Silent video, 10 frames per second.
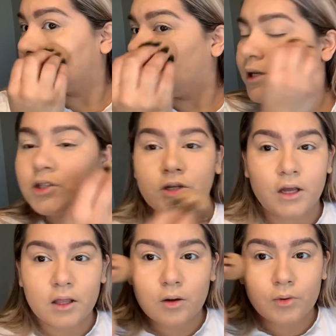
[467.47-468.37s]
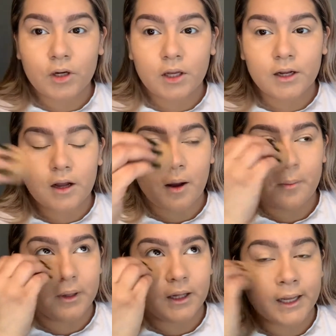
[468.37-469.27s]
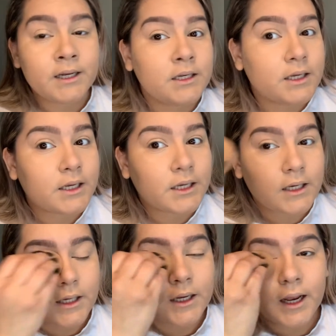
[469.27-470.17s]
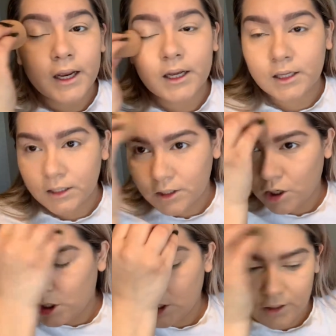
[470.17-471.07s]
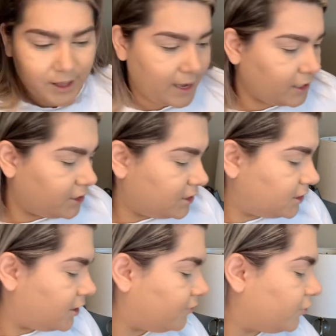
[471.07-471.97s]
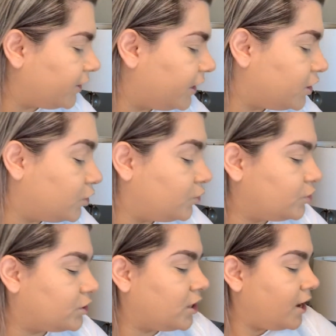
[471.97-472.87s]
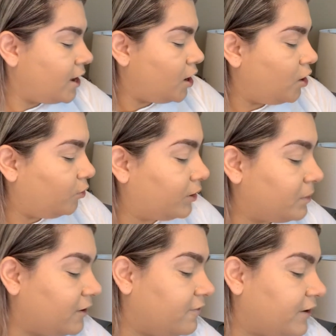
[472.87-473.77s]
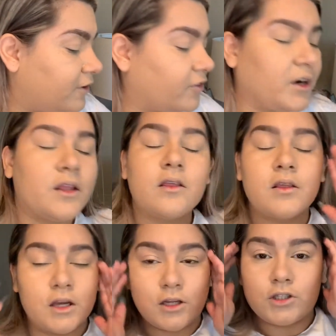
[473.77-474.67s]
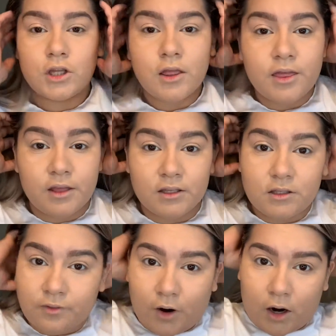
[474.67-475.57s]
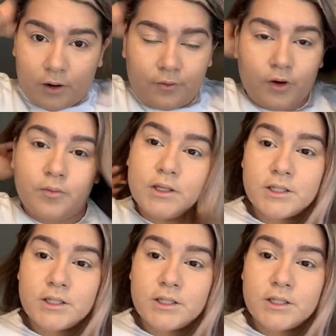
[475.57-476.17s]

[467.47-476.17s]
Okay, so now that we're like blended and all of that good stuff, we're gonna use one of my favorite things this far from this